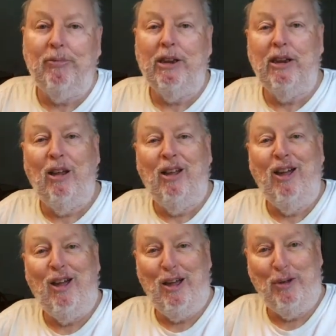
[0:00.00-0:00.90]
Get
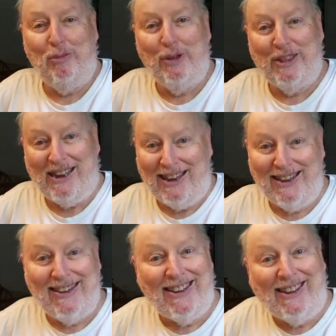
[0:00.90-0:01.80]
on with the
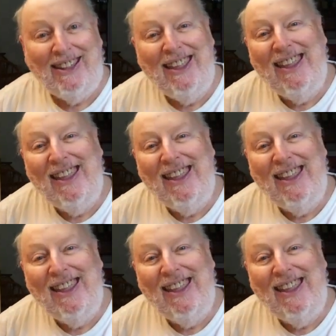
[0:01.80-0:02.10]
ending.